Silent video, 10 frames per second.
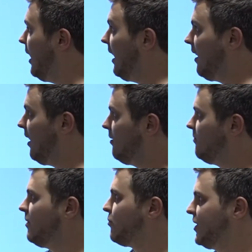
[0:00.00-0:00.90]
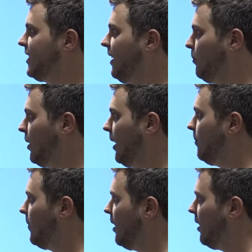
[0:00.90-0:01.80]
in a resilient way.
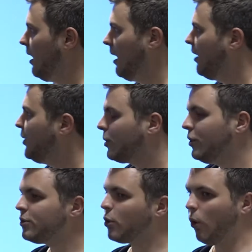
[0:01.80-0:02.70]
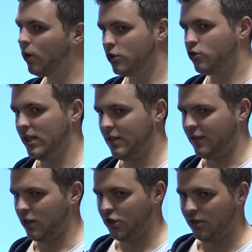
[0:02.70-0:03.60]
You can use orchestrator
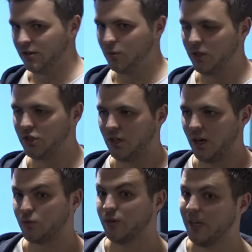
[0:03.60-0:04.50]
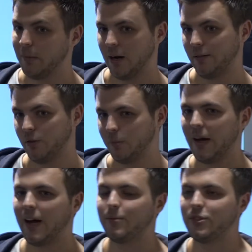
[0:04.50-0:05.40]
functions, which are really powerful.
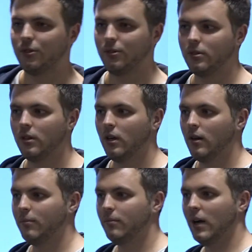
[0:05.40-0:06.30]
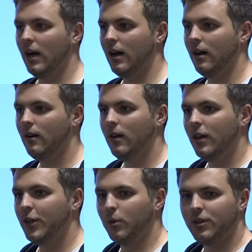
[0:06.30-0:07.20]
Perhaps you
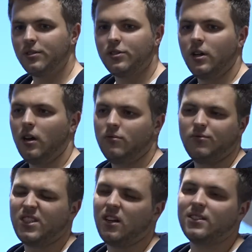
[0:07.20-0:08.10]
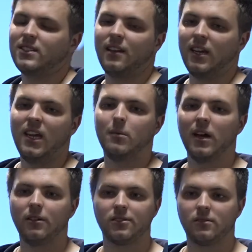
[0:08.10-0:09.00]
want to start sending
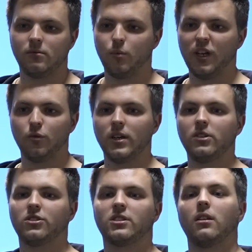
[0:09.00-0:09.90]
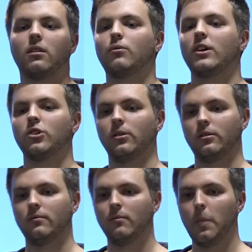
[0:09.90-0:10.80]
emails when you reach a certain
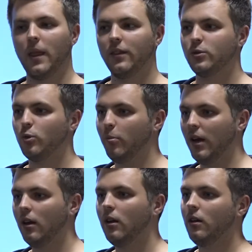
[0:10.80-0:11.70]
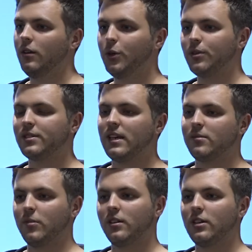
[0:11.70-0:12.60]
threshold. This would be, you can
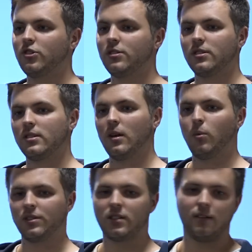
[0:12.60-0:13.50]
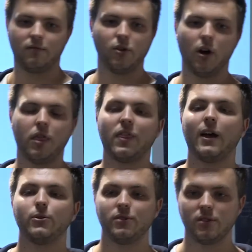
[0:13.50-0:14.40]
set some conditions to say, once I've got
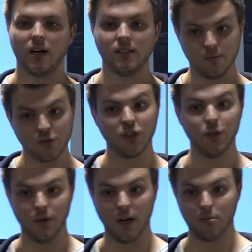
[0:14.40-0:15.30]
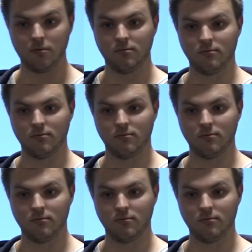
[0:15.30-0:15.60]
1,000 items queued up,